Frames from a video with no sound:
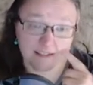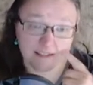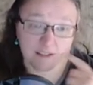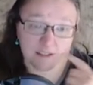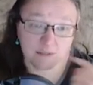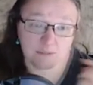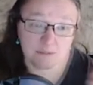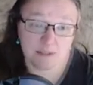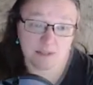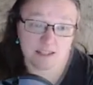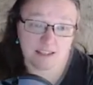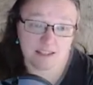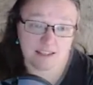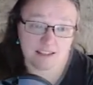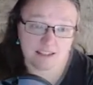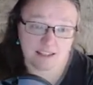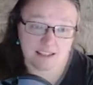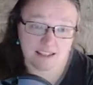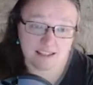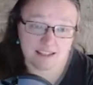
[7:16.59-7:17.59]
To me,
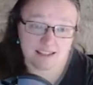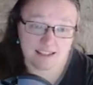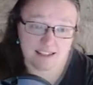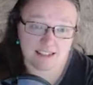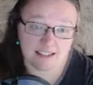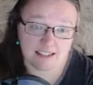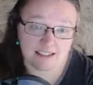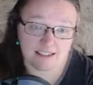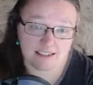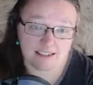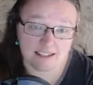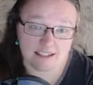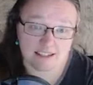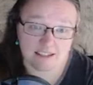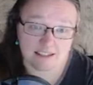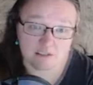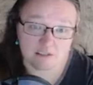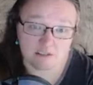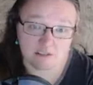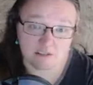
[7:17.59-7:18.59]
he sees that in
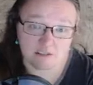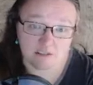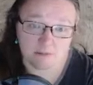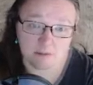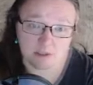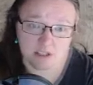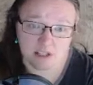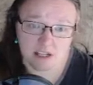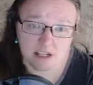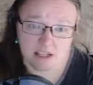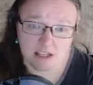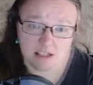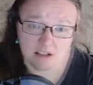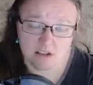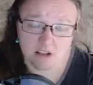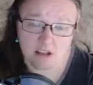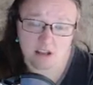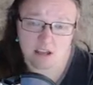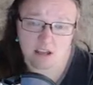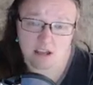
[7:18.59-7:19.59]
order for change,
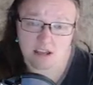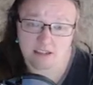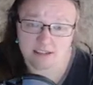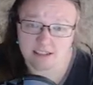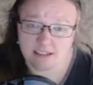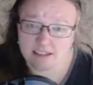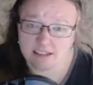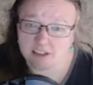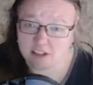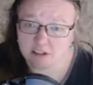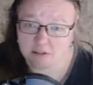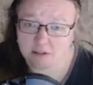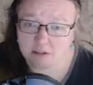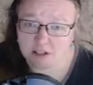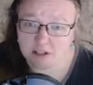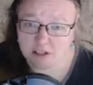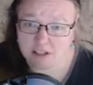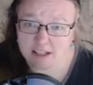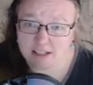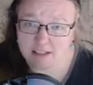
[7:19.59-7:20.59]
this
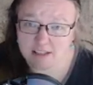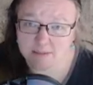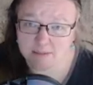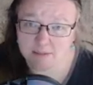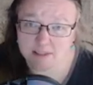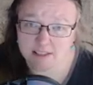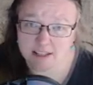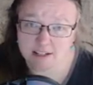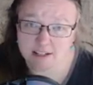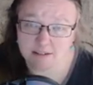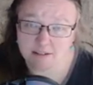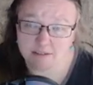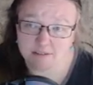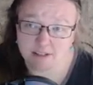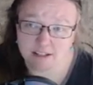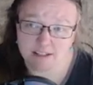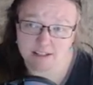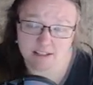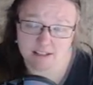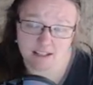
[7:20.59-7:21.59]
generation has to be
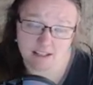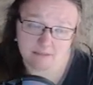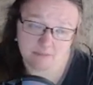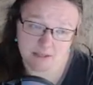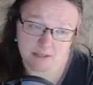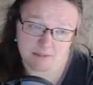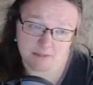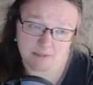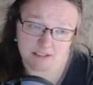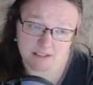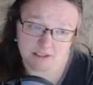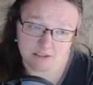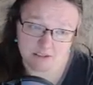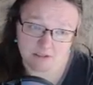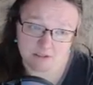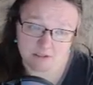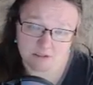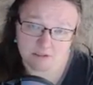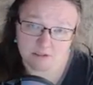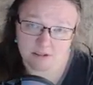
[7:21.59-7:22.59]
sacrificed. And maybe that's
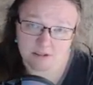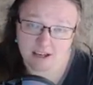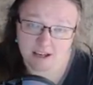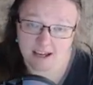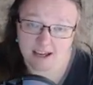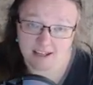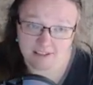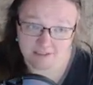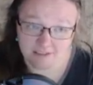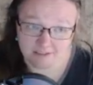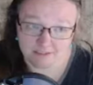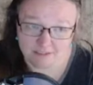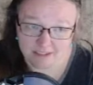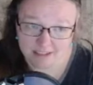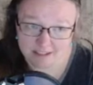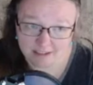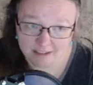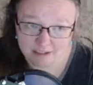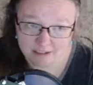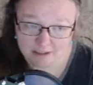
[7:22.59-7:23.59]
true. I don't think
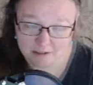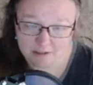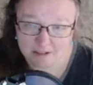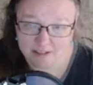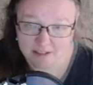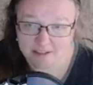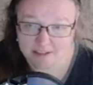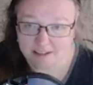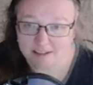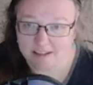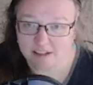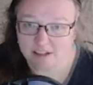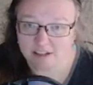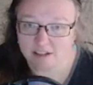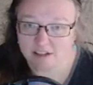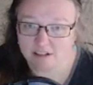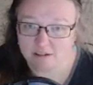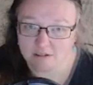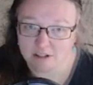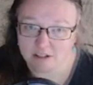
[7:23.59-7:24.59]
so. I think this
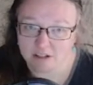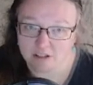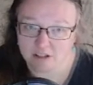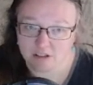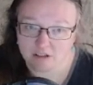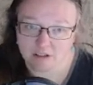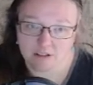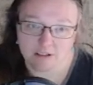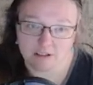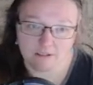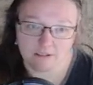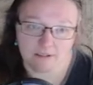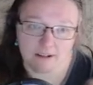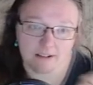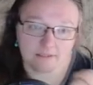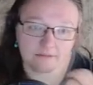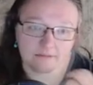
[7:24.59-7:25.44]
generation is turning around.